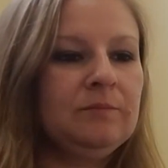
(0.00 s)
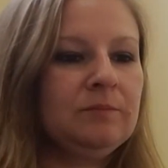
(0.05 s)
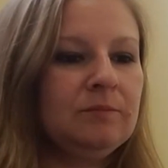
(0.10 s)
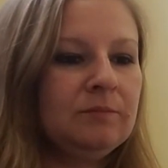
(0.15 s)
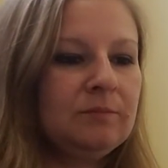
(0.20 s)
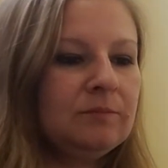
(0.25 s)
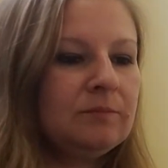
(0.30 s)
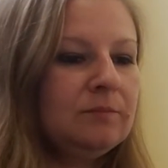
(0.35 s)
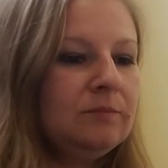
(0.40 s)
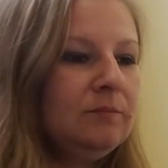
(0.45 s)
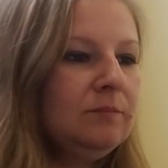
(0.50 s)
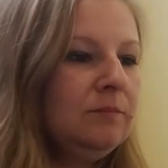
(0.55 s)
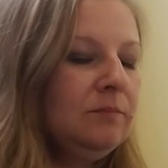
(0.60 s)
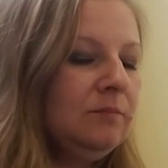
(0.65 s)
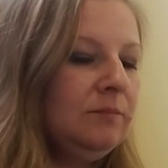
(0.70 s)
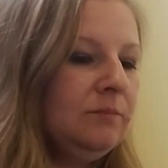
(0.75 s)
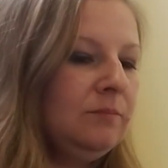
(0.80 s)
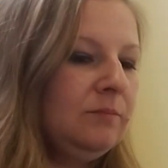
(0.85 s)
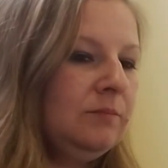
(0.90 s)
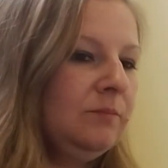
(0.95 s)

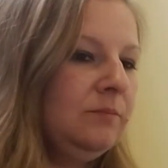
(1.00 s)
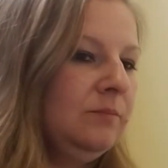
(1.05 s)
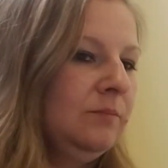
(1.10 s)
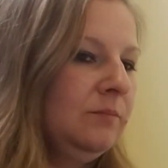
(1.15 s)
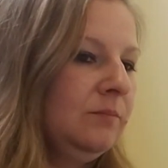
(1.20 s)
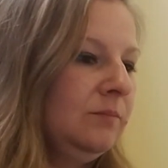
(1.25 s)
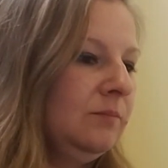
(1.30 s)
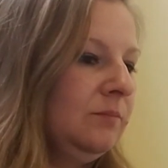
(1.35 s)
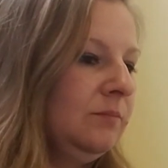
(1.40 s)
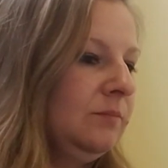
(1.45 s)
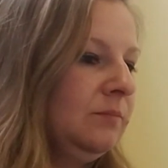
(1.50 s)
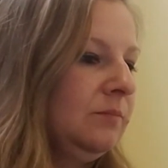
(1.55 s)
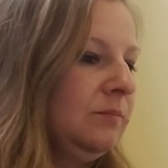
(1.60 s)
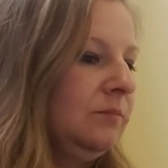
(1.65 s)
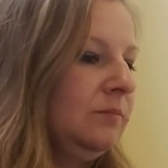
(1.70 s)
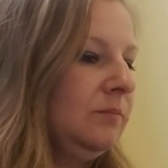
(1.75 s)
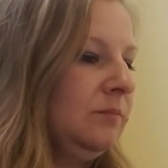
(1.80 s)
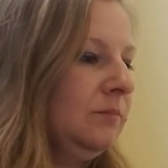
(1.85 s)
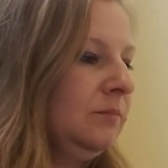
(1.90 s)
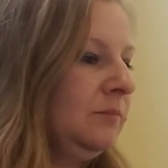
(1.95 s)

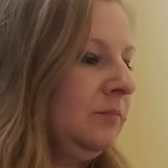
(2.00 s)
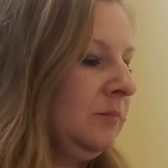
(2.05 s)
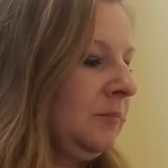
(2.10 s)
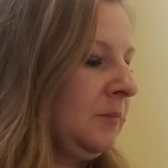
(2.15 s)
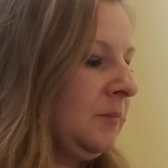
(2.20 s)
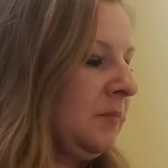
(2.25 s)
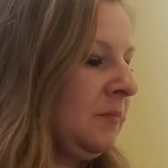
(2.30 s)
Nothing is said.